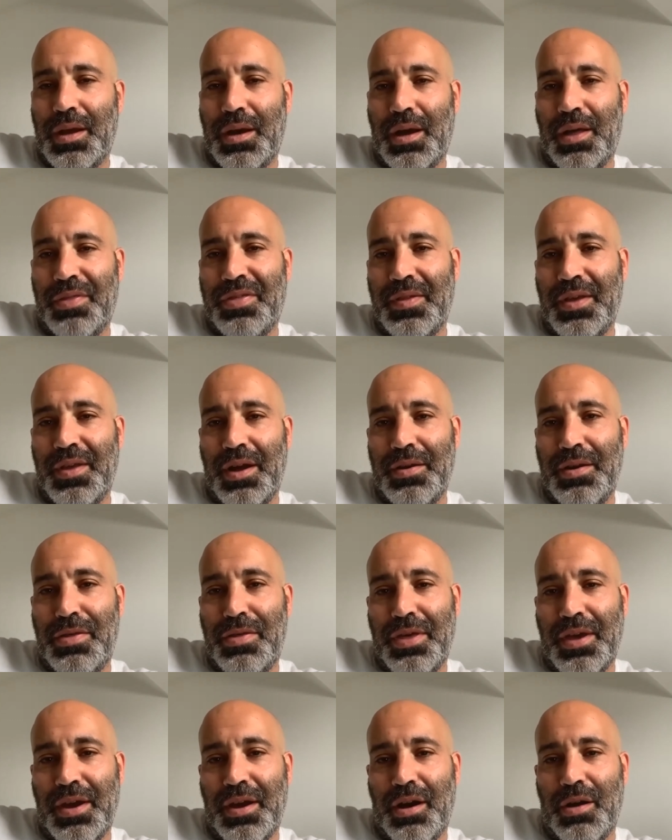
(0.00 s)
I think the only
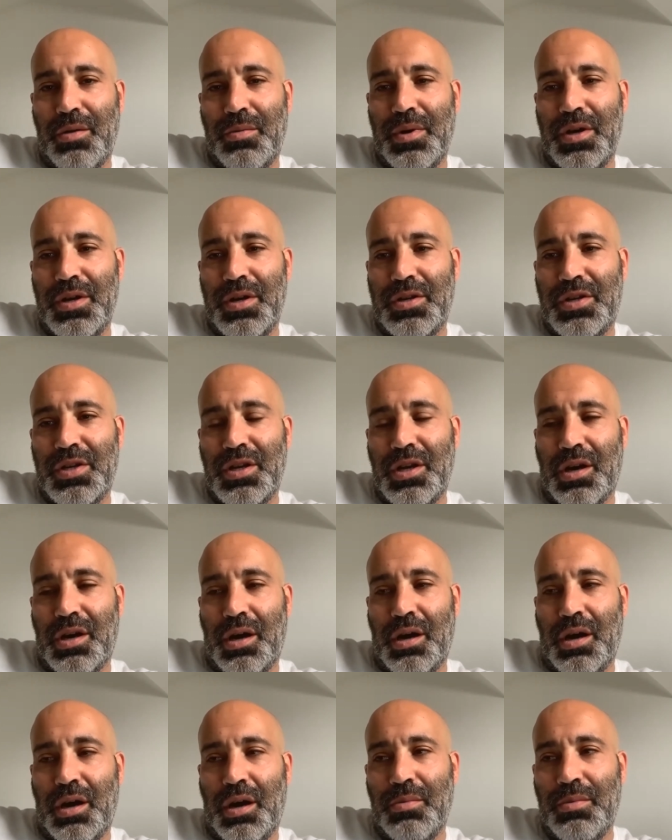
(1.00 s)
thing I would
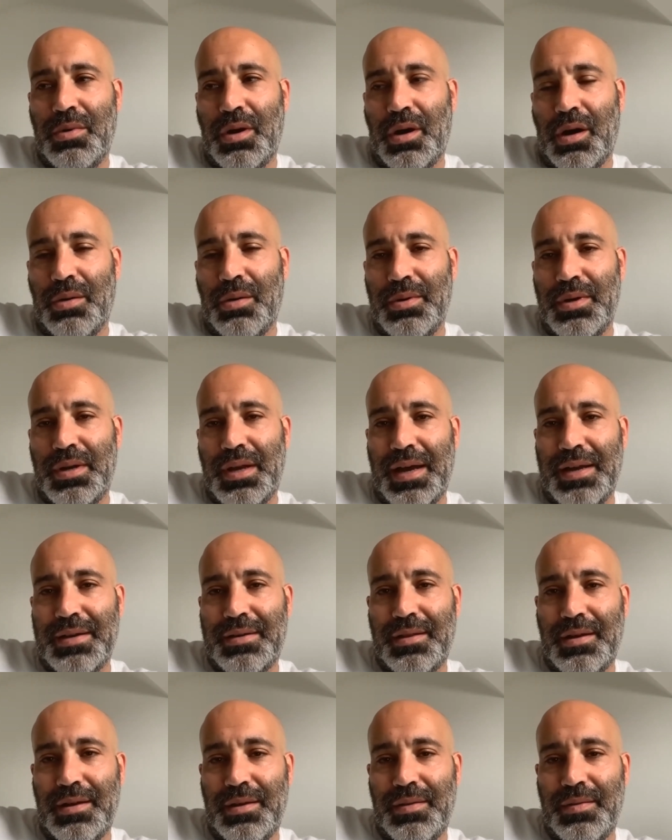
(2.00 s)
add
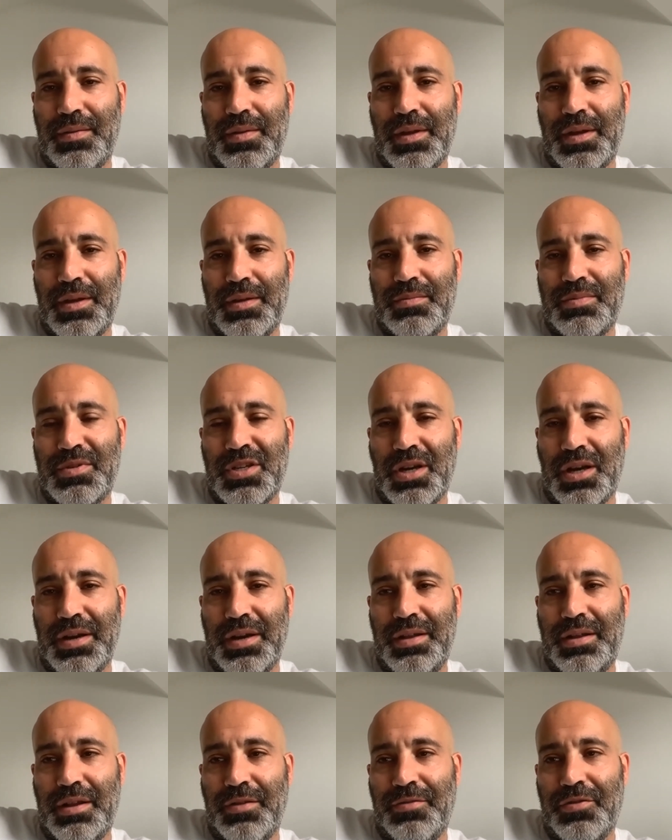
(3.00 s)
that
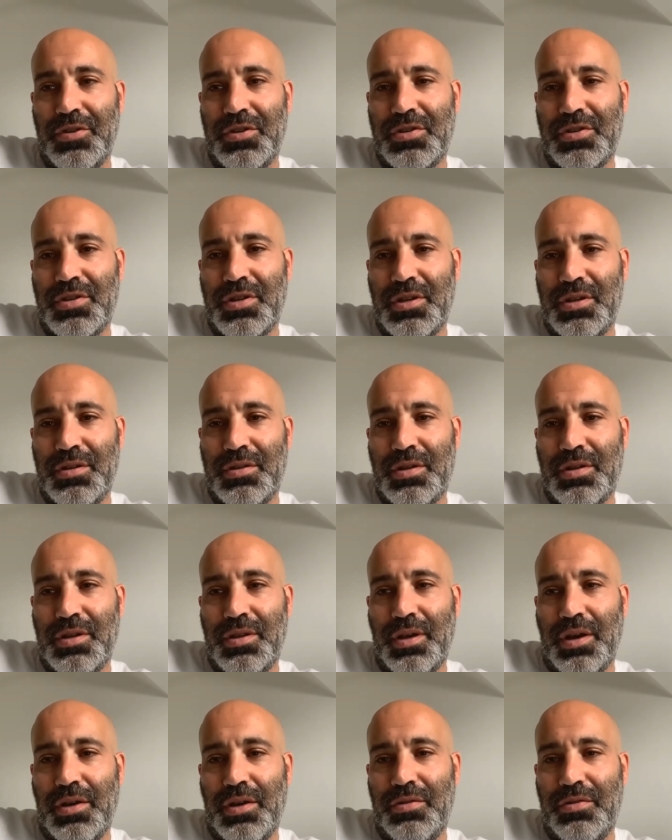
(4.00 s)
slightly differs to
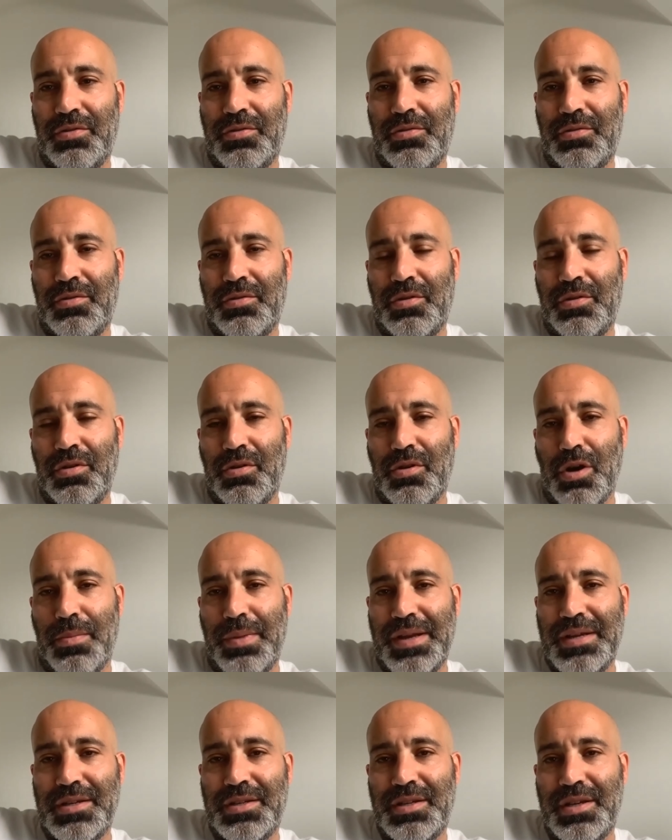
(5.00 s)
those two
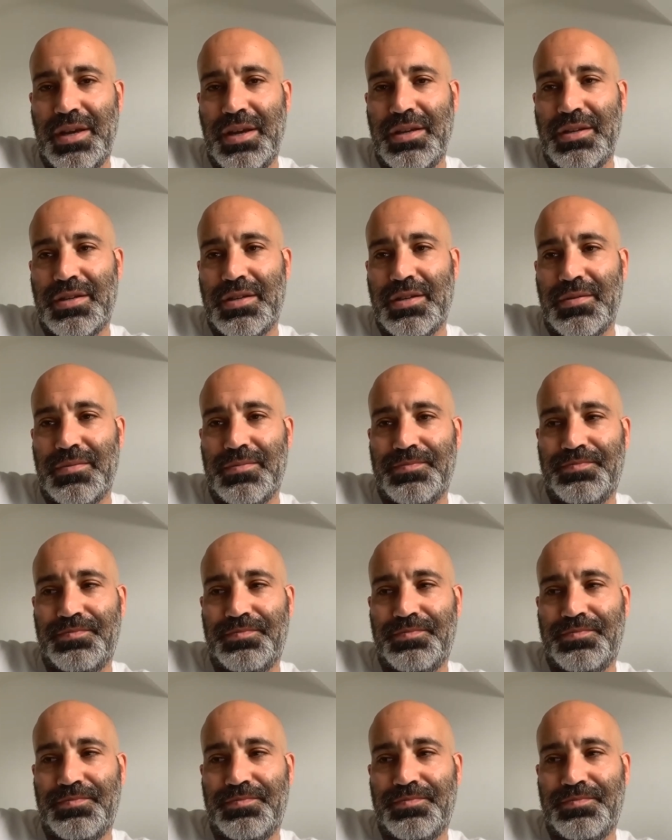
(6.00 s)
comments is